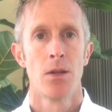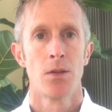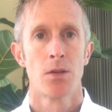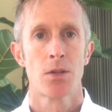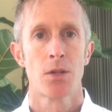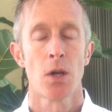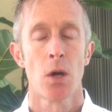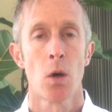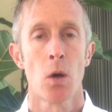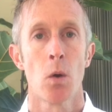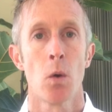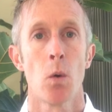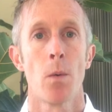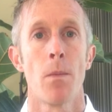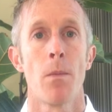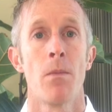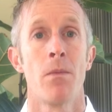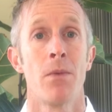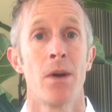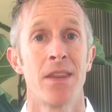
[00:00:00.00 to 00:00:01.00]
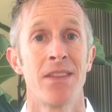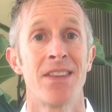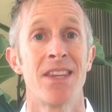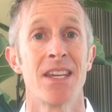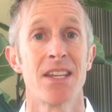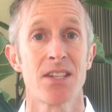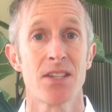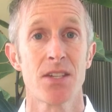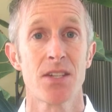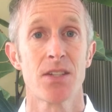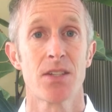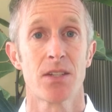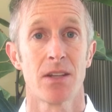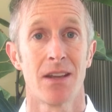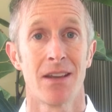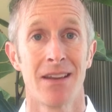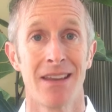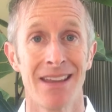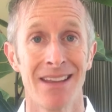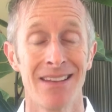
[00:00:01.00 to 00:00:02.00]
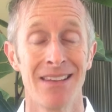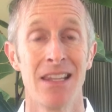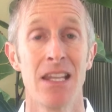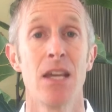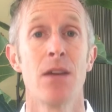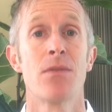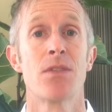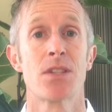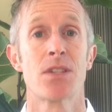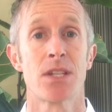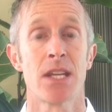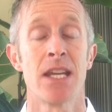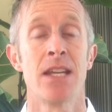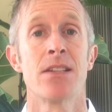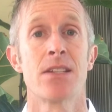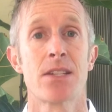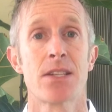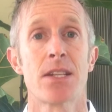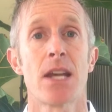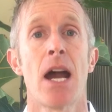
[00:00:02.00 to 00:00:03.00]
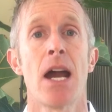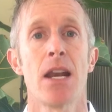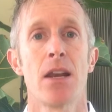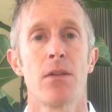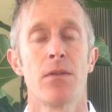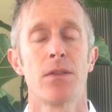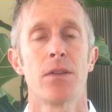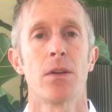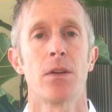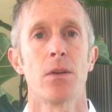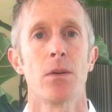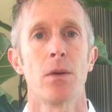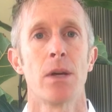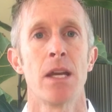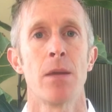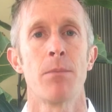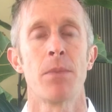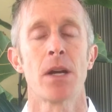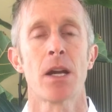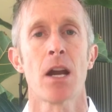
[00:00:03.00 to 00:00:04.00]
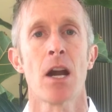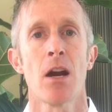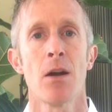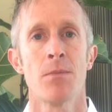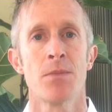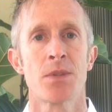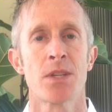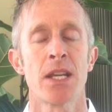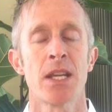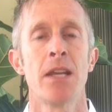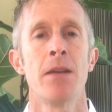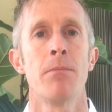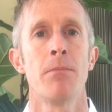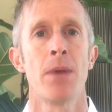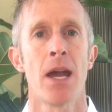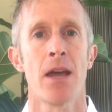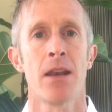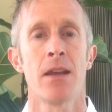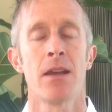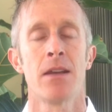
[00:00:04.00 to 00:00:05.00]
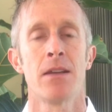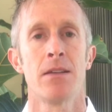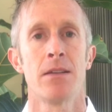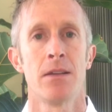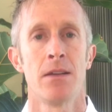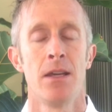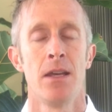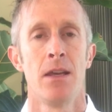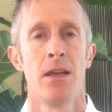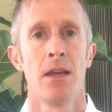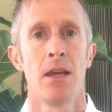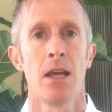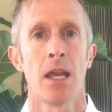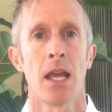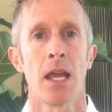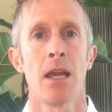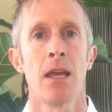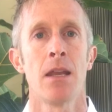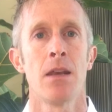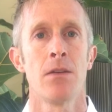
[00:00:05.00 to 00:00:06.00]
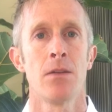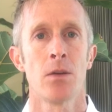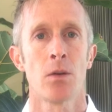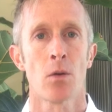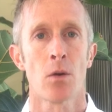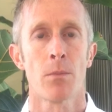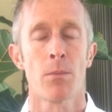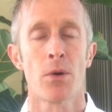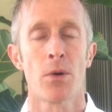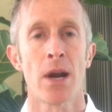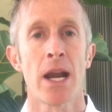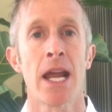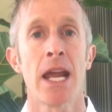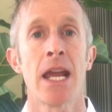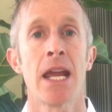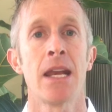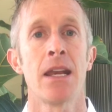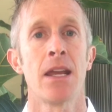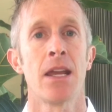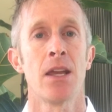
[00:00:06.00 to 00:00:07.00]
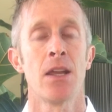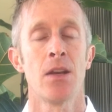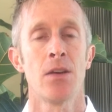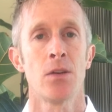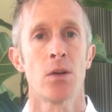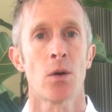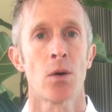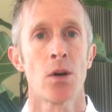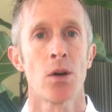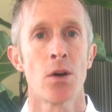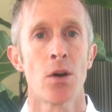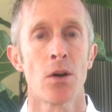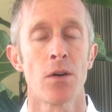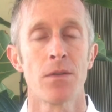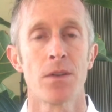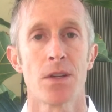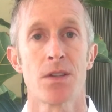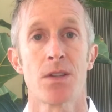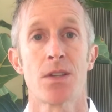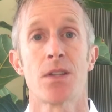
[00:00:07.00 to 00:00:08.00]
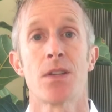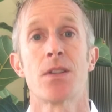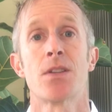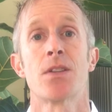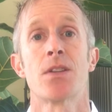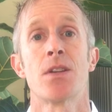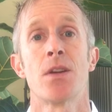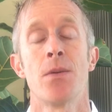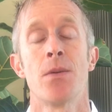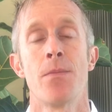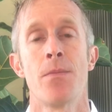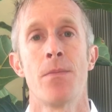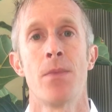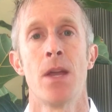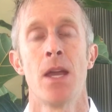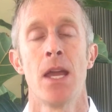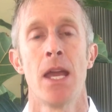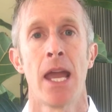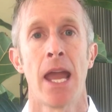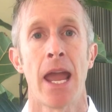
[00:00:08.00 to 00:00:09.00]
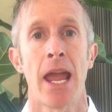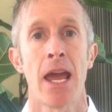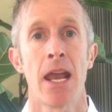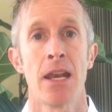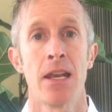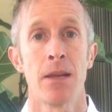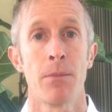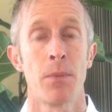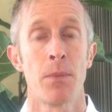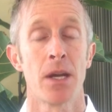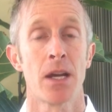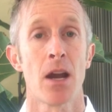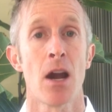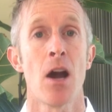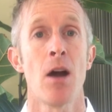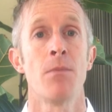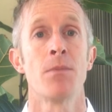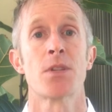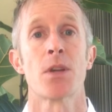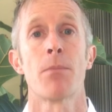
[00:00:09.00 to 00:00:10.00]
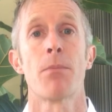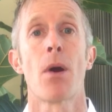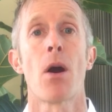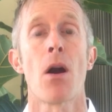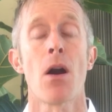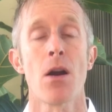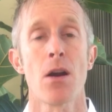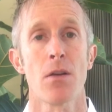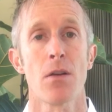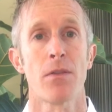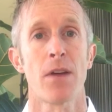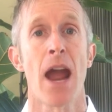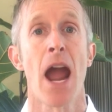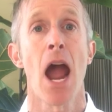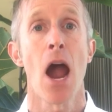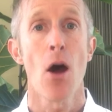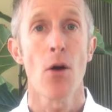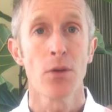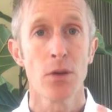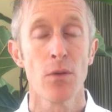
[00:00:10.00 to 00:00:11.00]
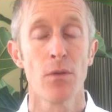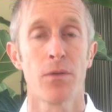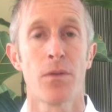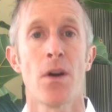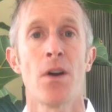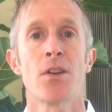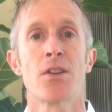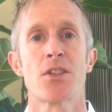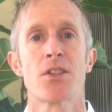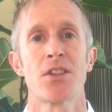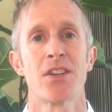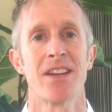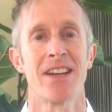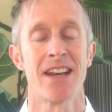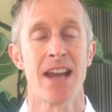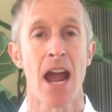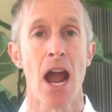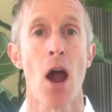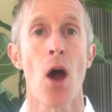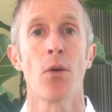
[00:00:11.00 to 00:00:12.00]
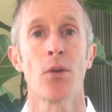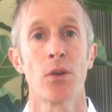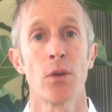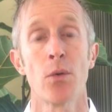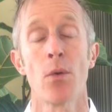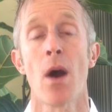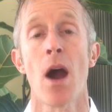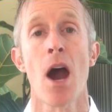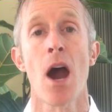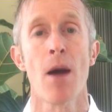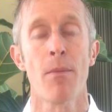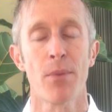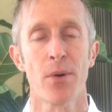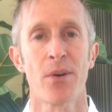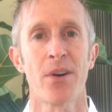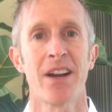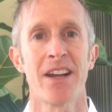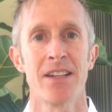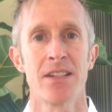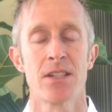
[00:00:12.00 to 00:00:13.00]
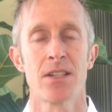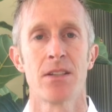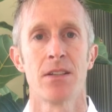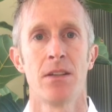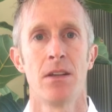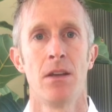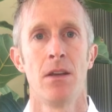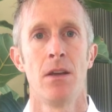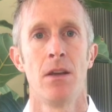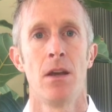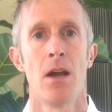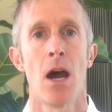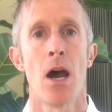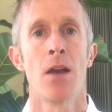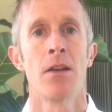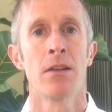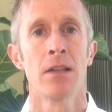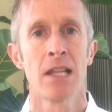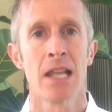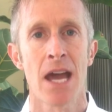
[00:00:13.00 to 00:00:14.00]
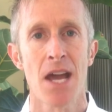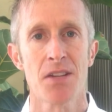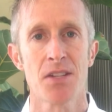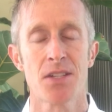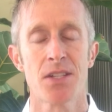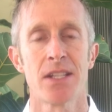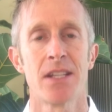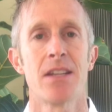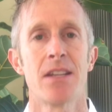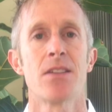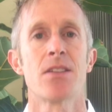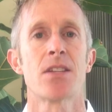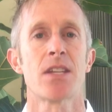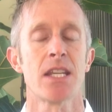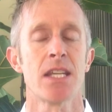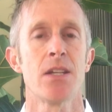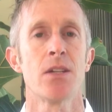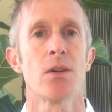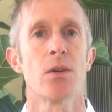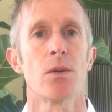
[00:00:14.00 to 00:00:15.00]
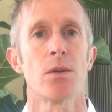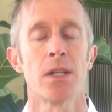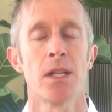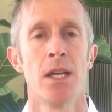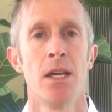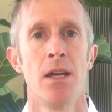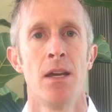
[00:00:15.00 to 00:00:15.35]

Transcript: So, but this lives inside of you. It becomes embedded in your brain, in your nervous system, and it becomes a part of how you function and how you operate, unless it is healed,